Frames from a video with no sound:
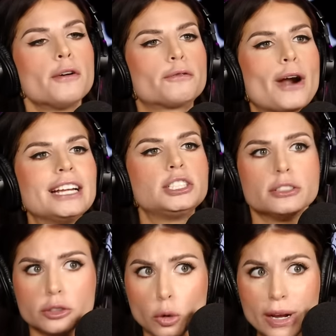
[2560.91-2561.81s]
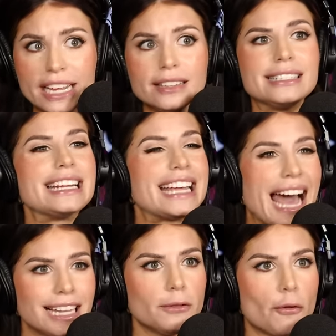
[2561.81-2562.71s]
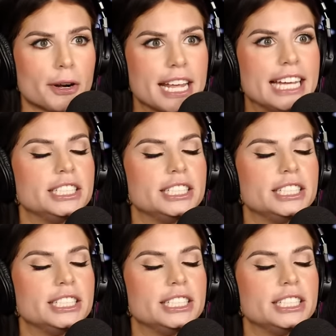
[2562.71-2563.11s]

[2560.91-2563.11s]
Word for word: fresh, squeezed in California